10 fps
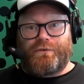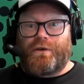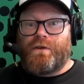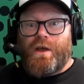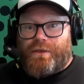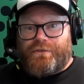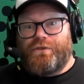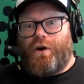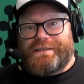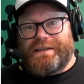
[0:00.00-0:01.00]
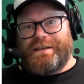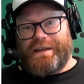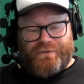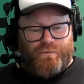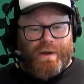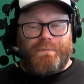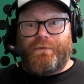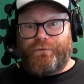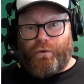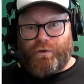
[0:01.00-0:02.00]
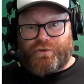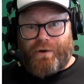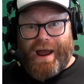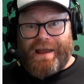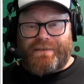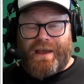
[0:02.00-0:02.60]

So there's 19 next week before trades.